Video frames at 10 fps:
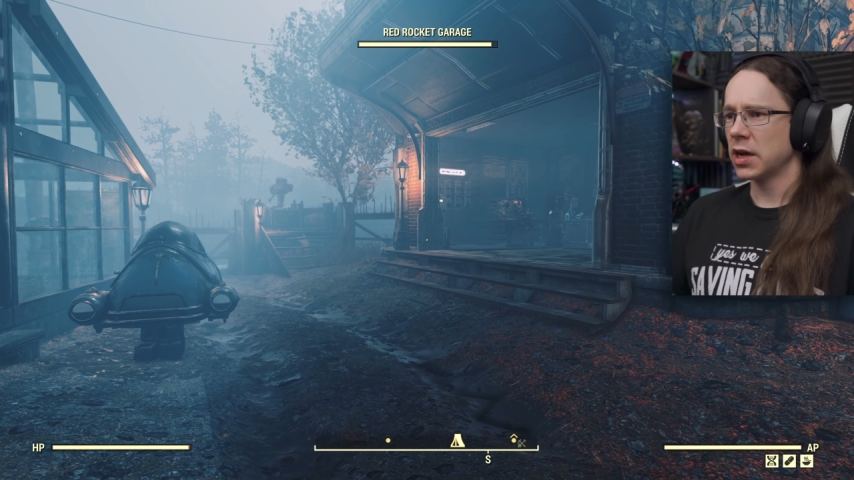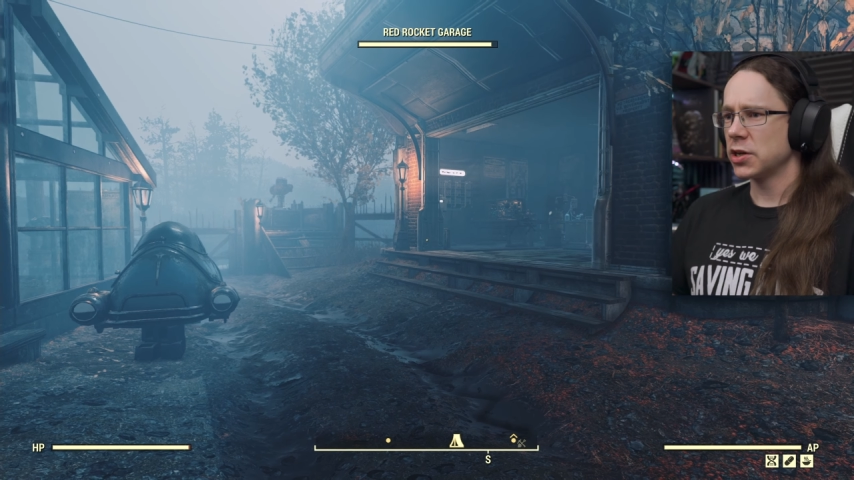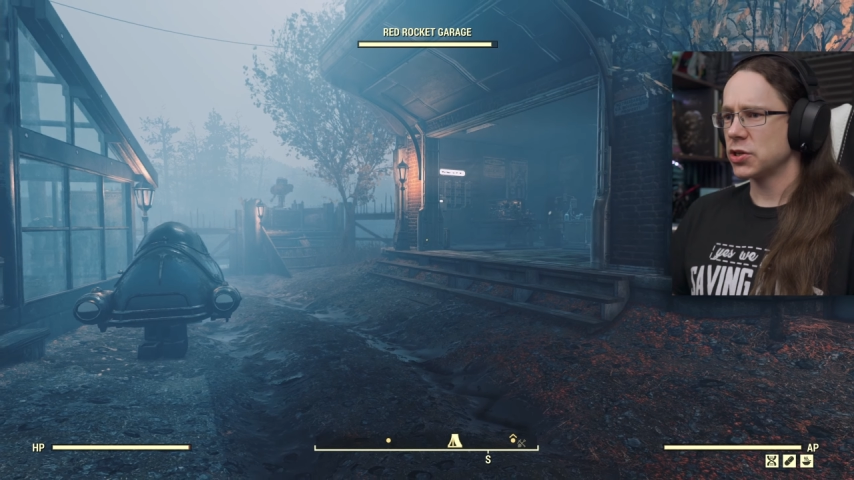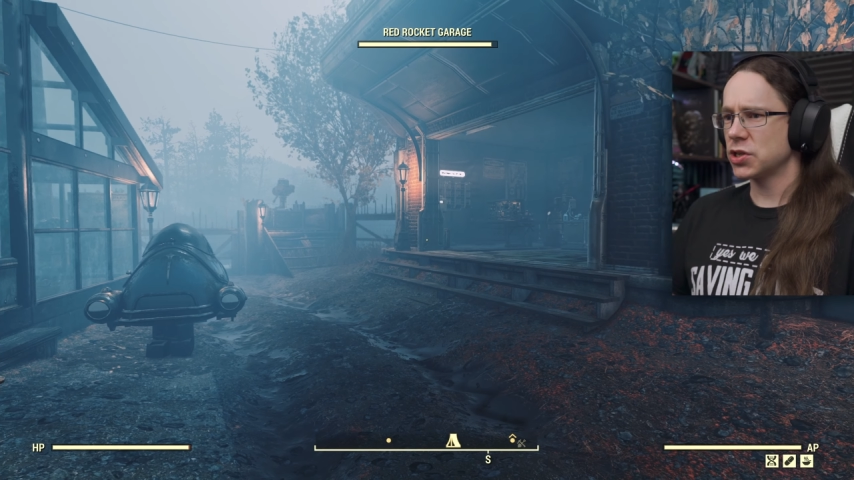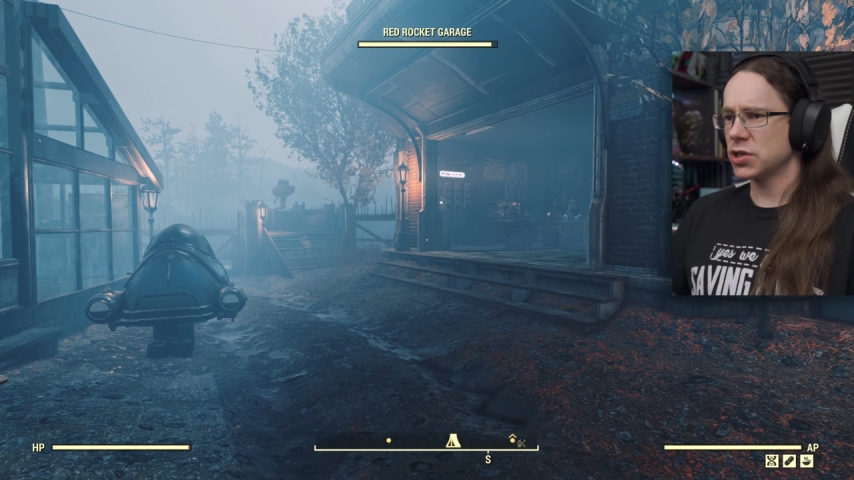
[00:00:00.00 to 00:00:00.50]

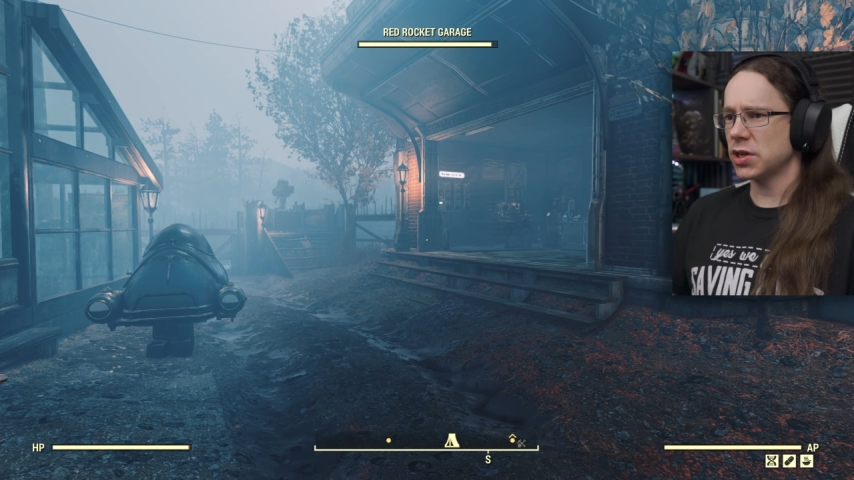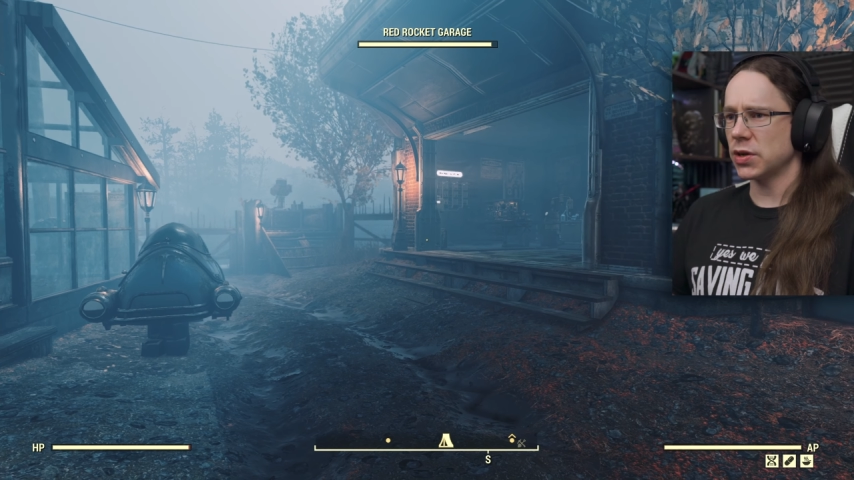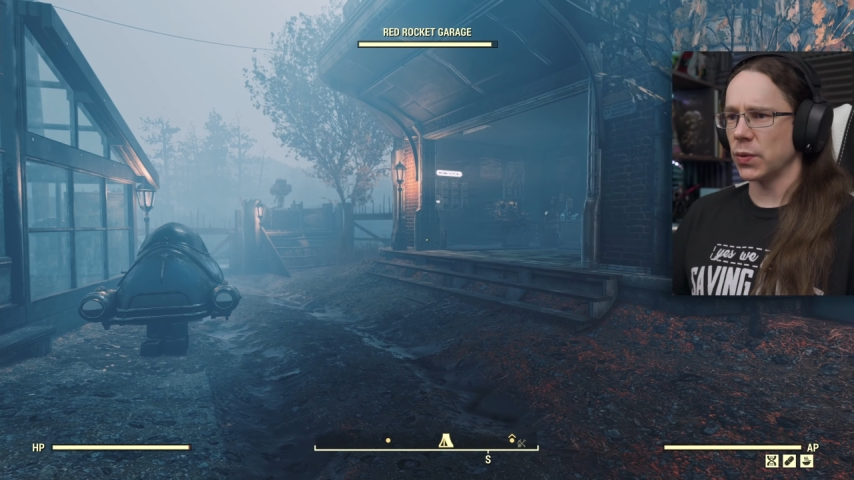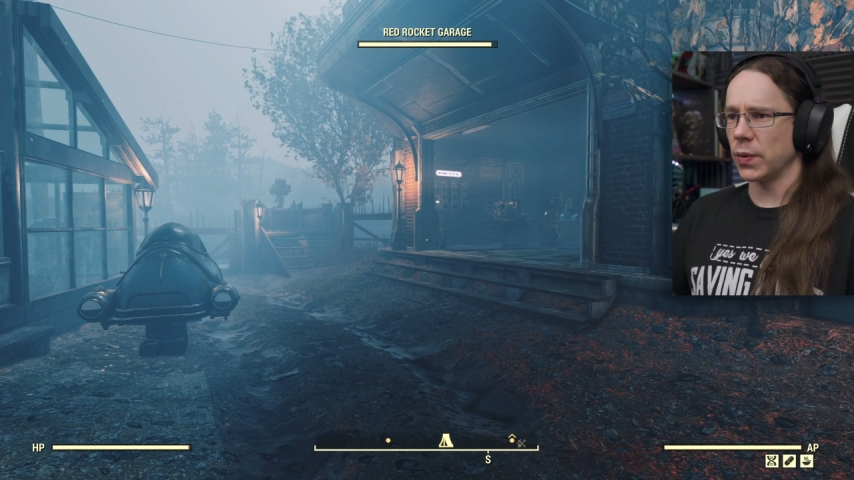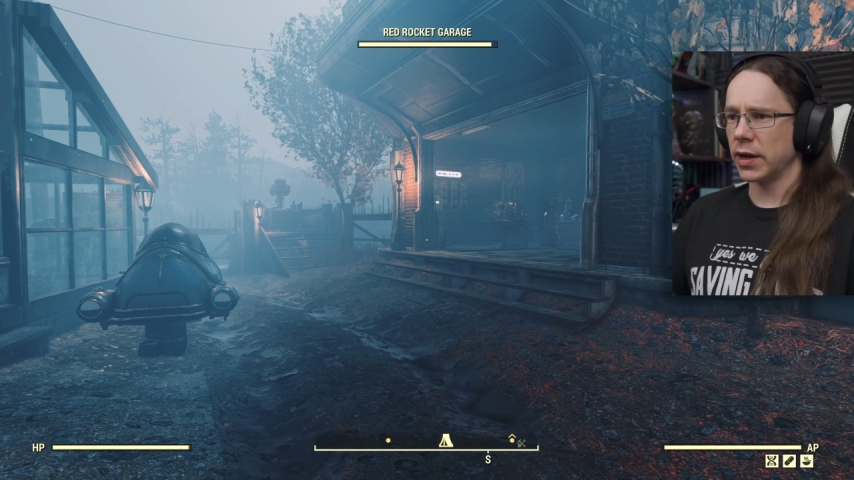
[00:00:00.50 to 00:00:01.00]

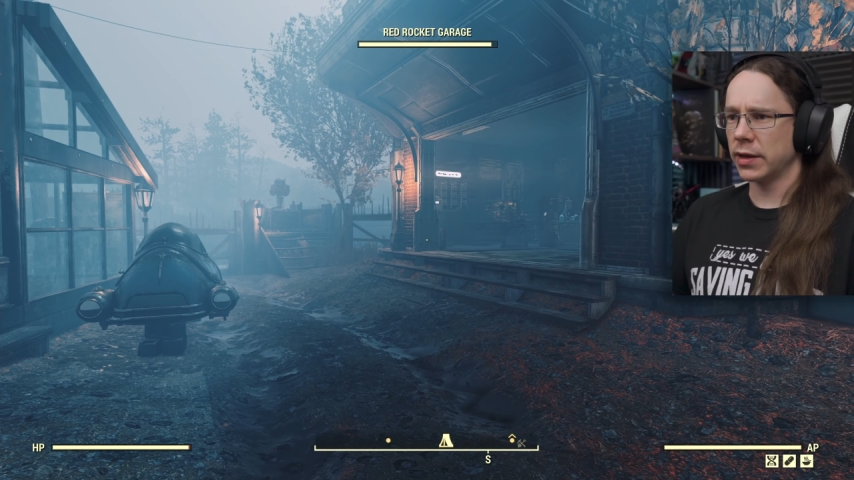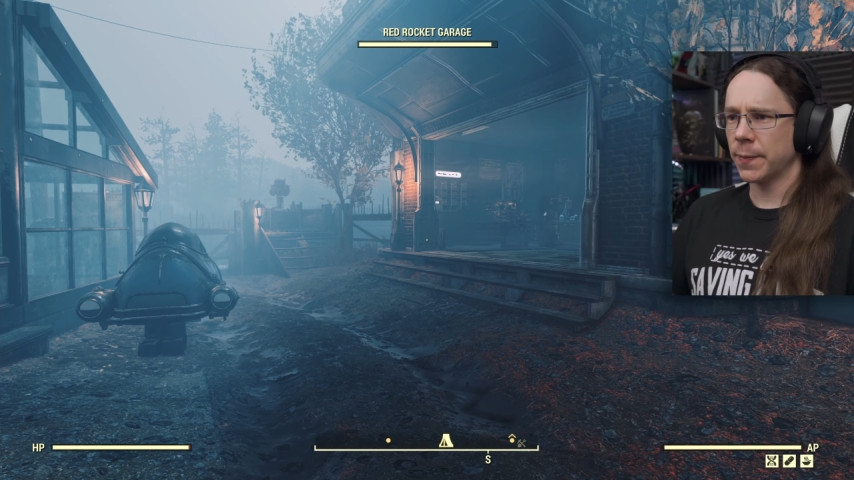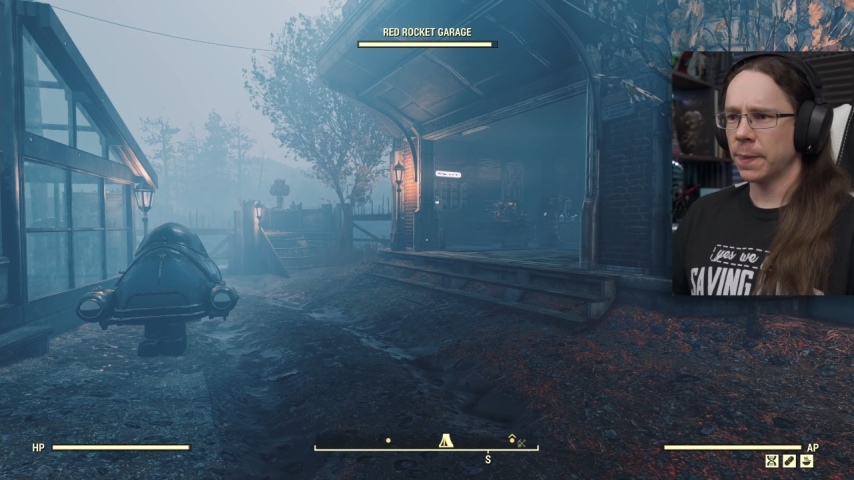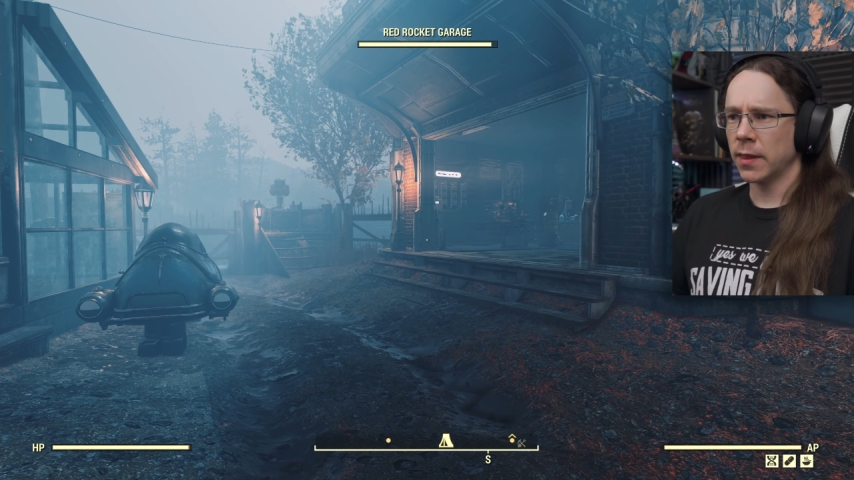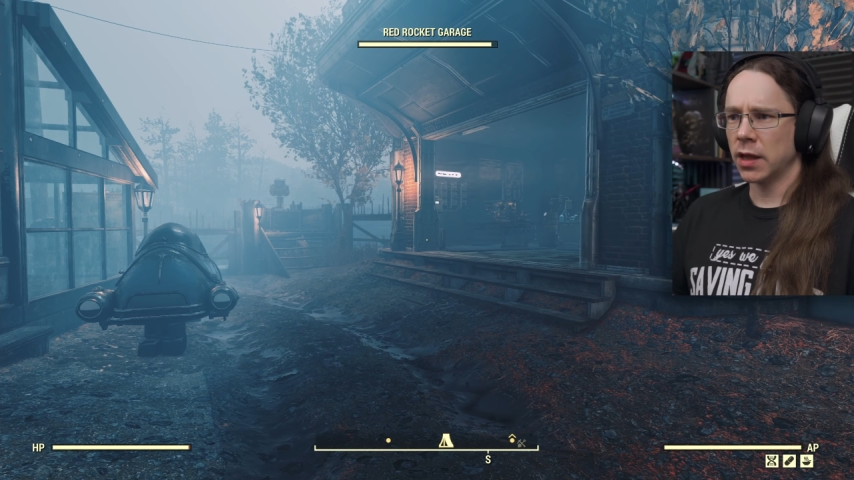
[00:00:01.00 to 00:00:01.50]
So
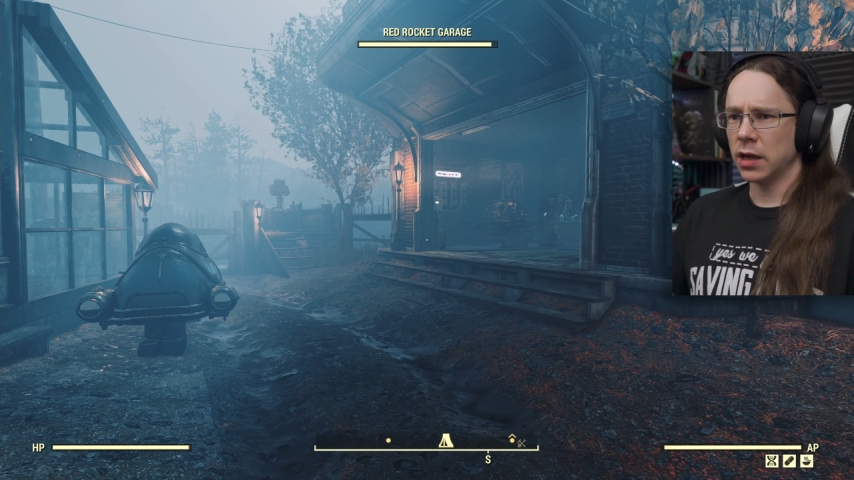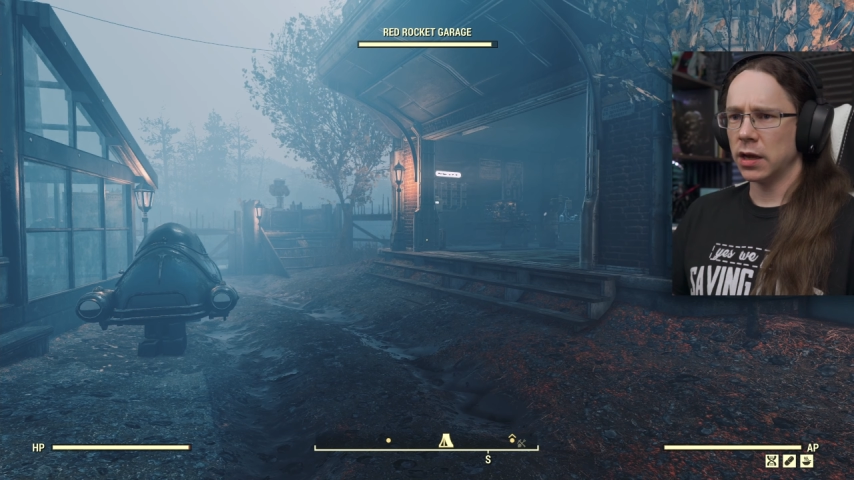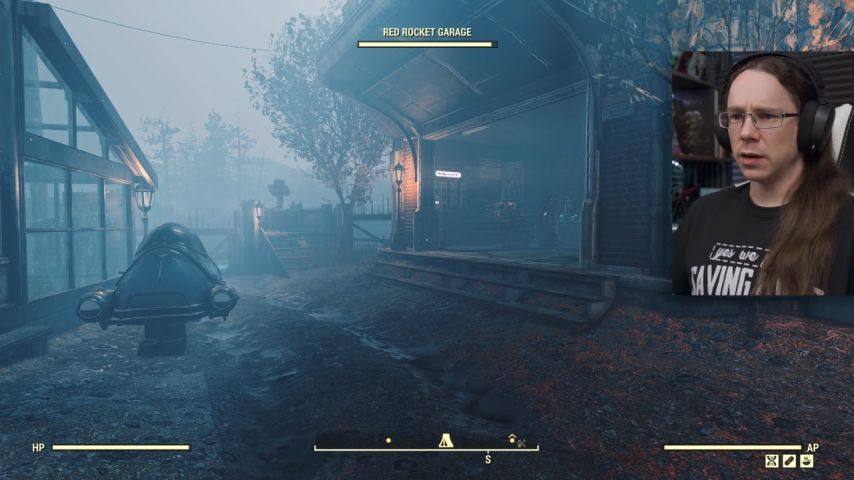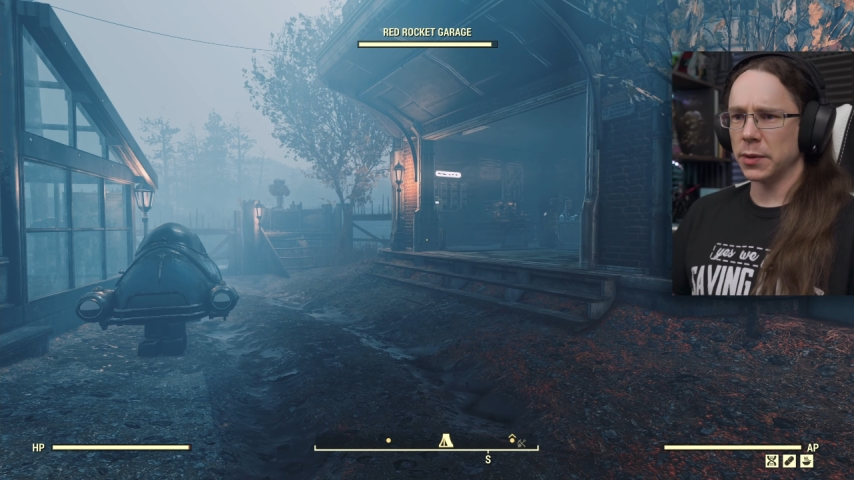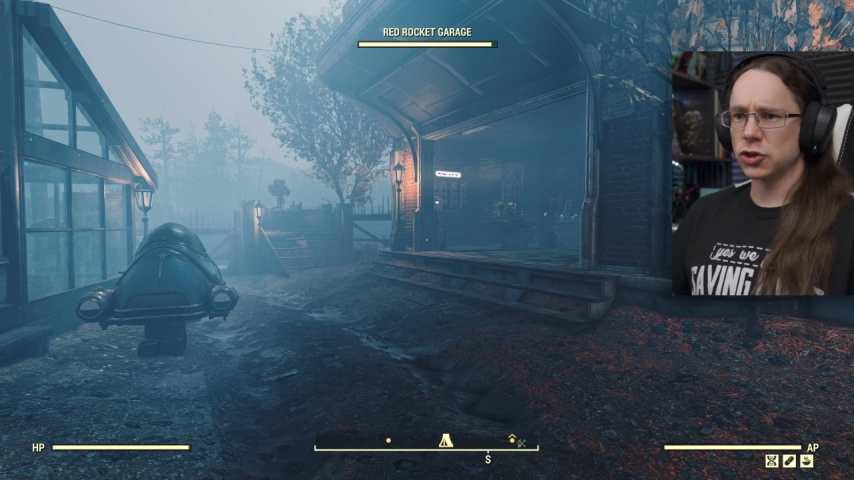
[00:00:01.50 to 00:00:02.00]

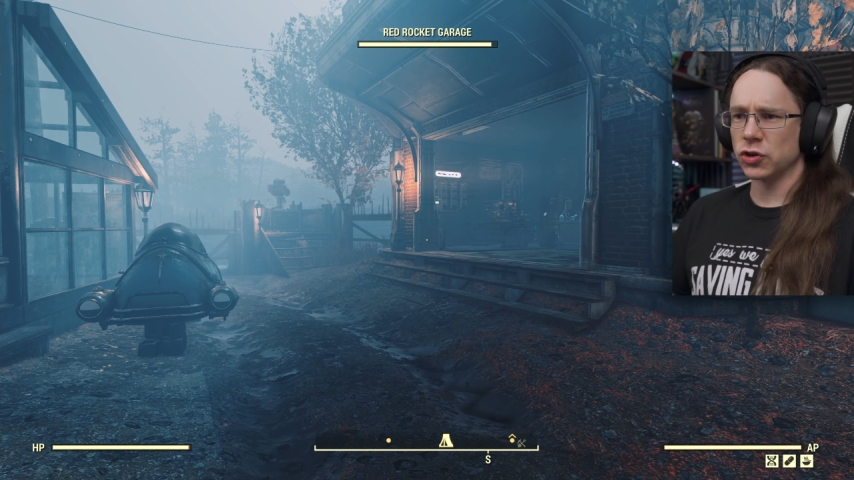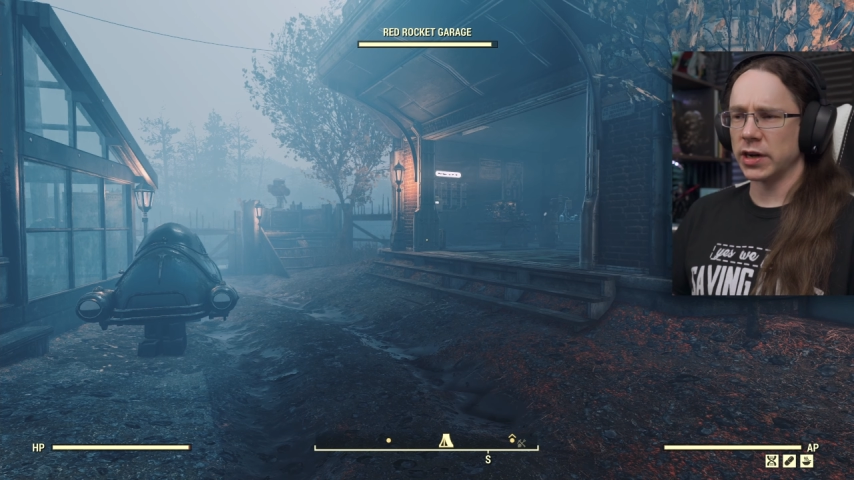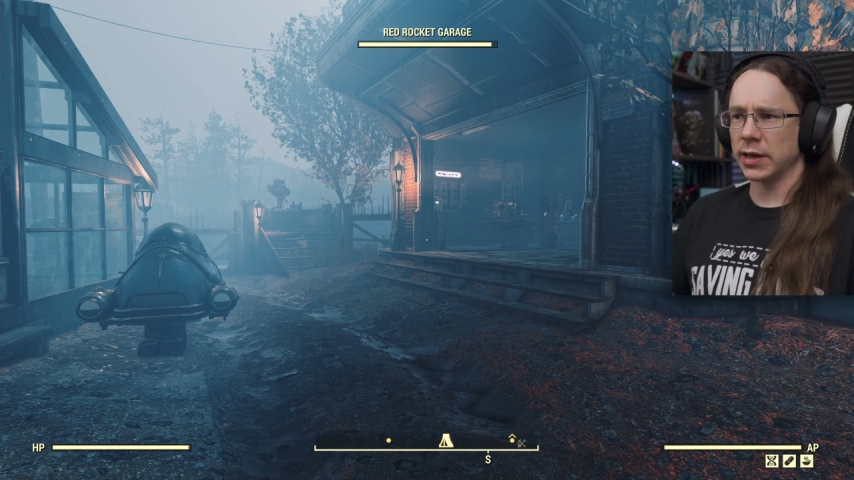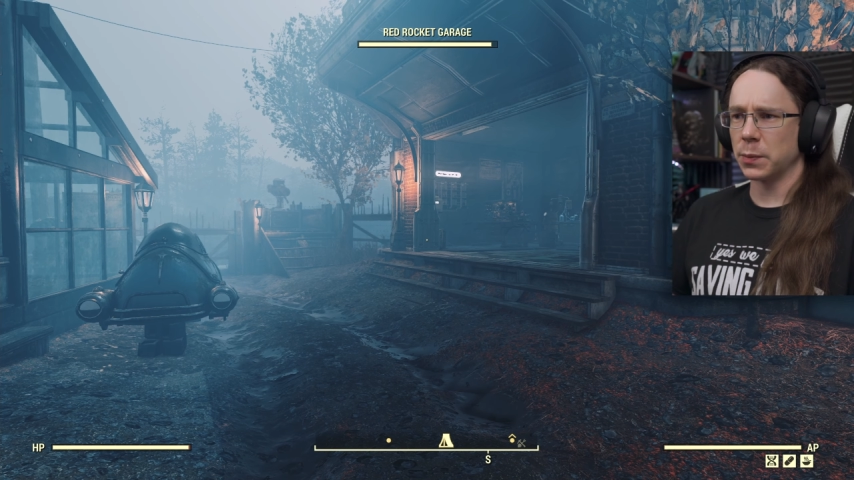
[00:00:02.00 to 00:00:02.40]
I'll make sure I link